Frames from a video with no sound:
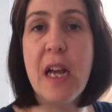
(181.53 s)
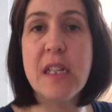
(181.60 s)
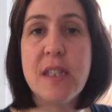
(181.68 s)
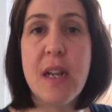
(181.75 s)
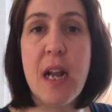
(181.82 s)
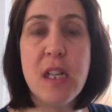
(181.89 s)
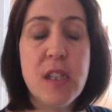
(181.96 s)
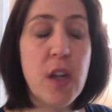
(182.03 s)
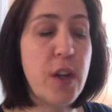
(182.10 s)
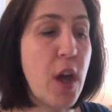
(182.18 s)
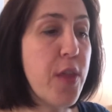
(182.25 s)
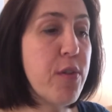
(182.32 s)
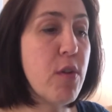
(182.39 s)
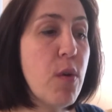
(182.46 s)
yesterday, so I'll
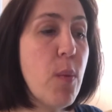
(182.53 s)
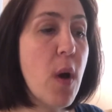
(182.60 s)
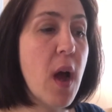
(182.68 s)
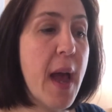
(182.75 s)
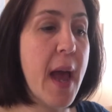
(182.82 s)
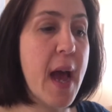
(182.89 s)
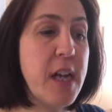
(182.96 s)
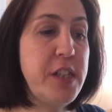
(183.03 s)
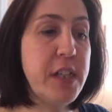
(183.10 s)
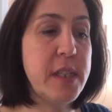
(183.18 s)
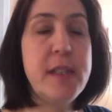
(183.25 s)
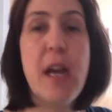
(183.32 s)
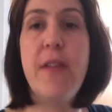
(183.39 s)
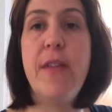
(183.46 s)
go through what I had
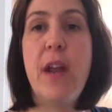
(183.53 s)
yesterday